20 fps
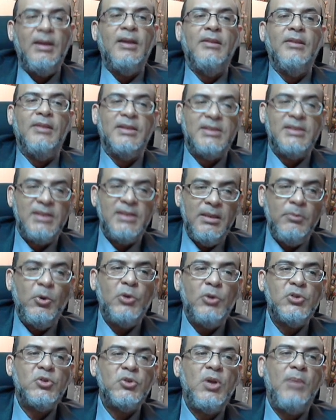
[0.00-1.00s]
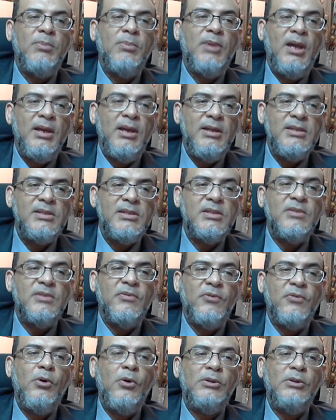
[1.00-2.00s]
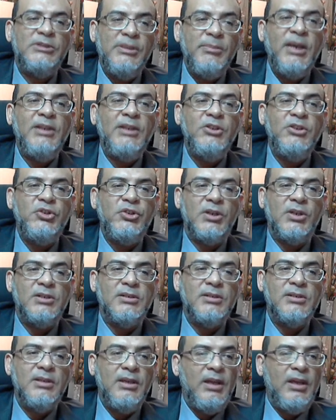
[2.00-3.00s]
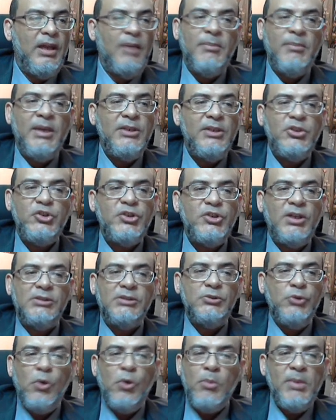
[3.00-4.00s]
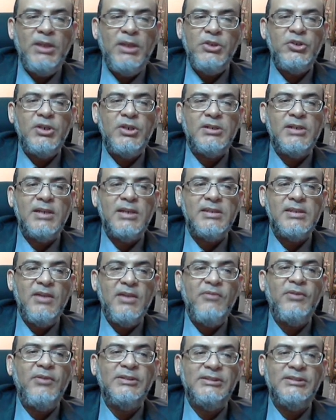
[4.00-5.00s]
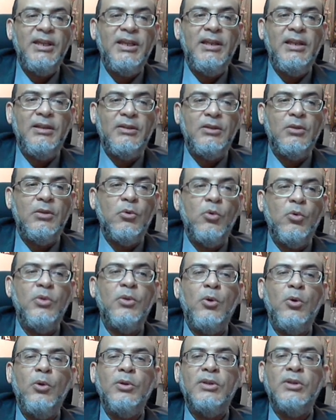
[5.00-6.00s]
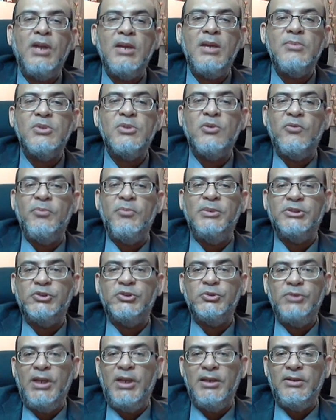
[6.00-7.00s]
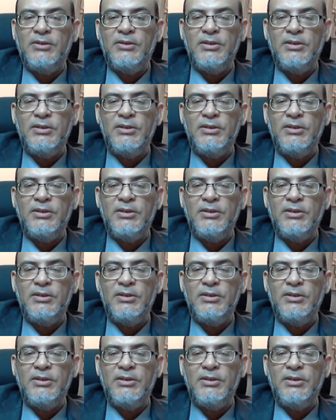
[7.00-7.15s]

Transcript: The same also applies for a manager. No manager has ever dealt with all types of personality.